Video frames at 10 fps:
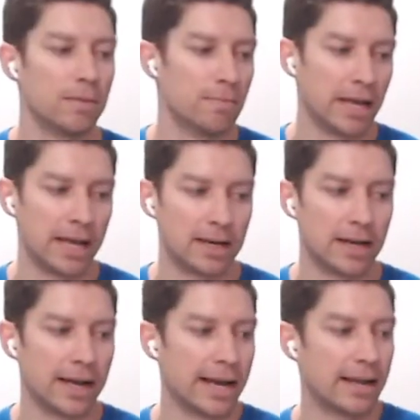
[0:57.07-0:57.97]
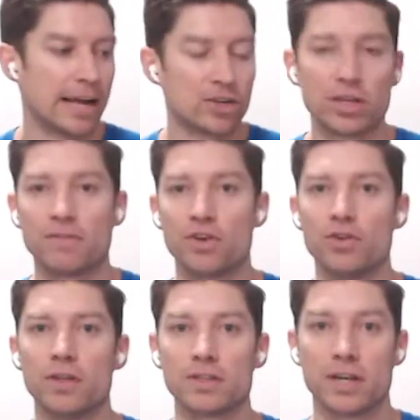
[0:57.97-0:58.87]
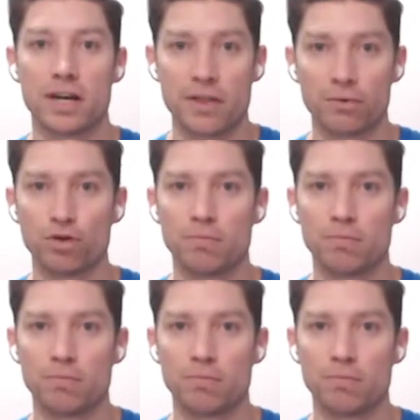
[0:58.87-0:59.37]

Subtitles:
man, I actually have to do this in another room